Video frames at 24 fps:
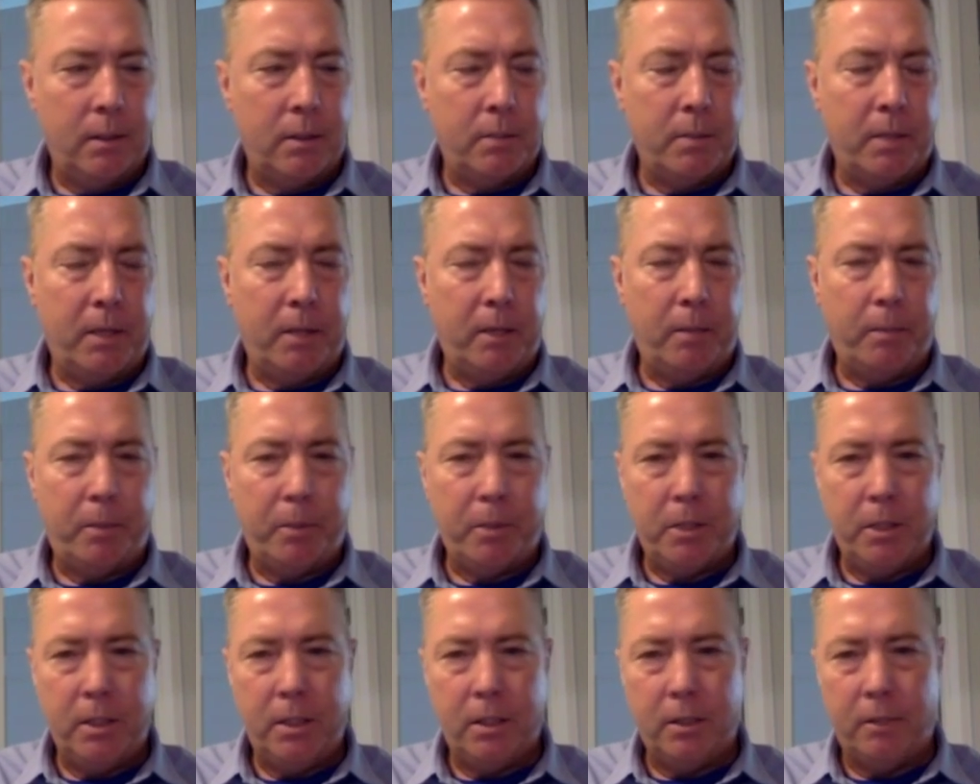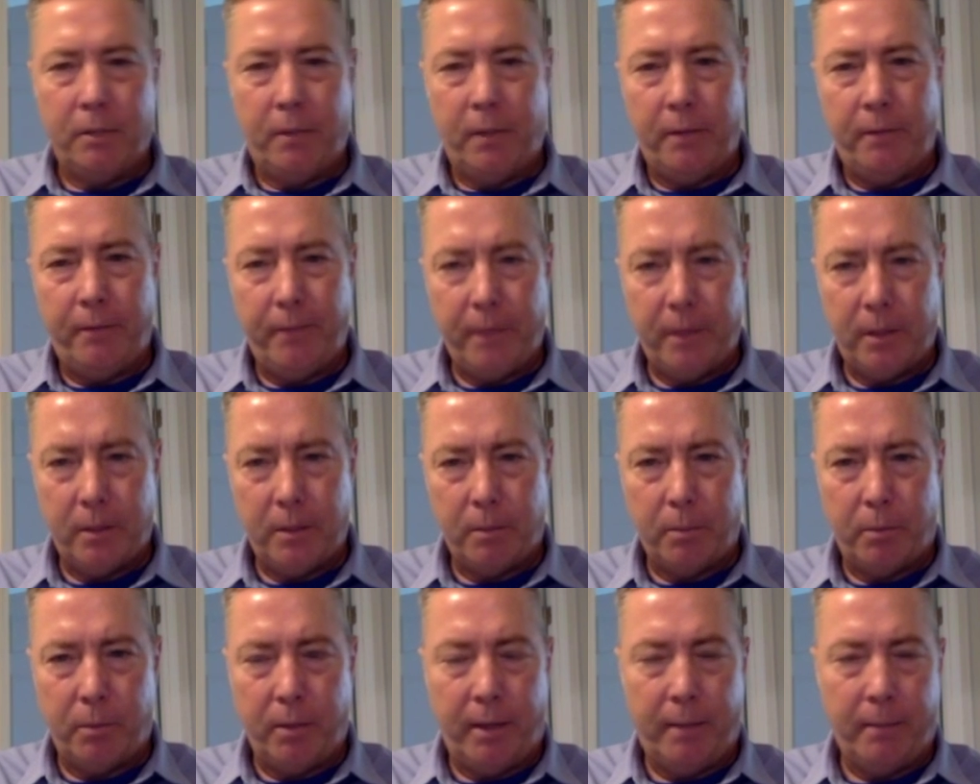a smile procedure if they
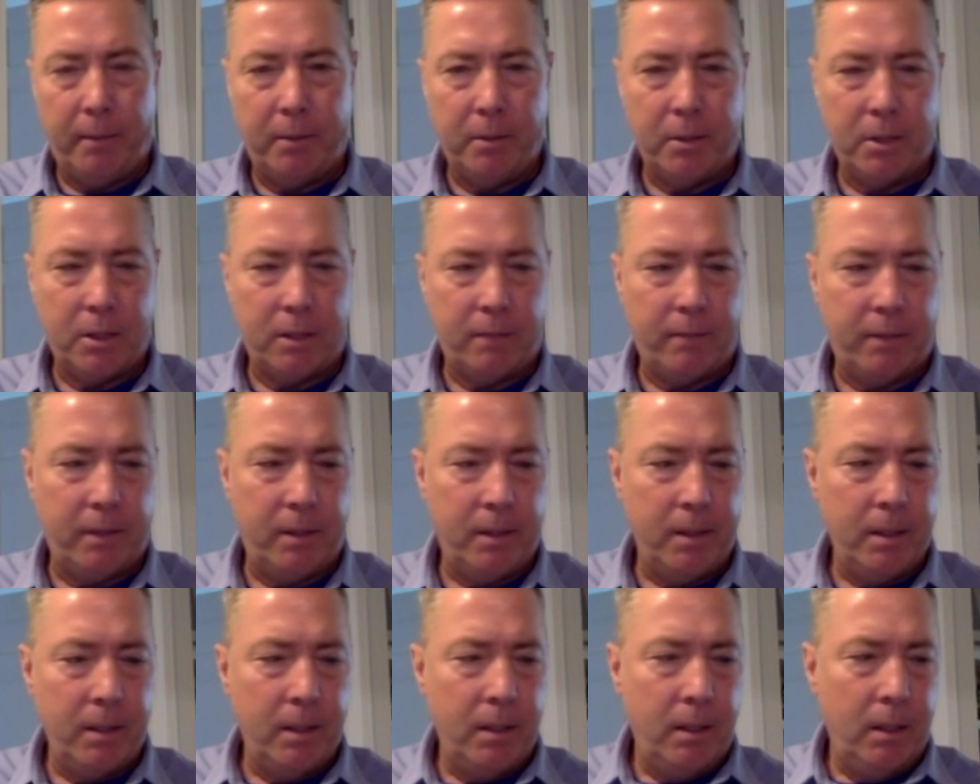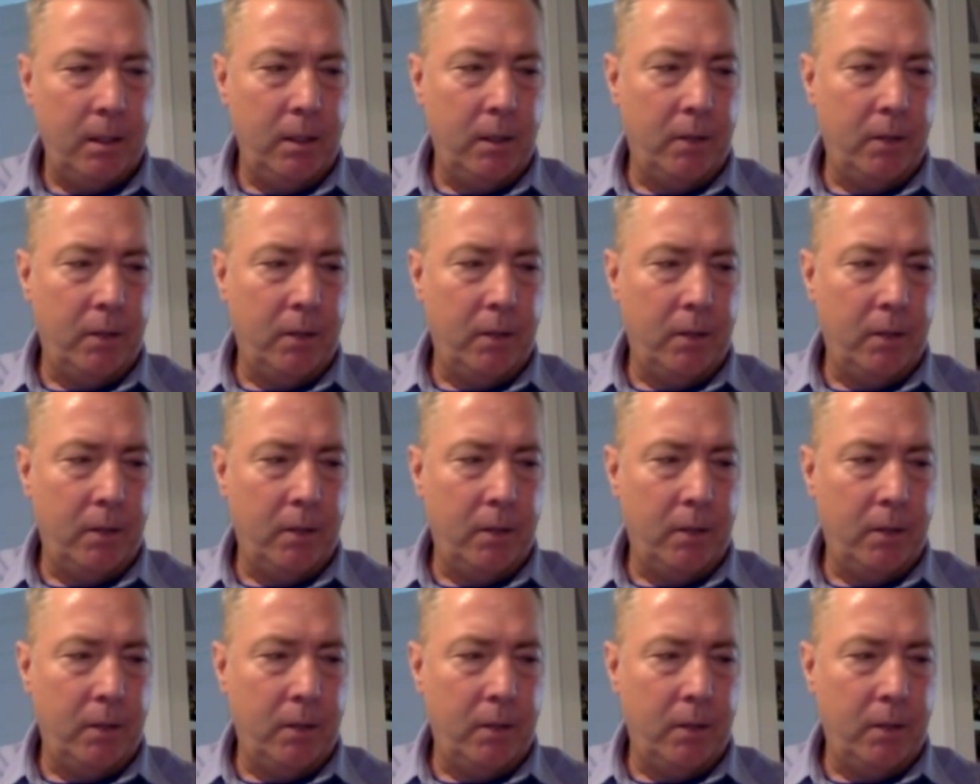fit the parameters of it.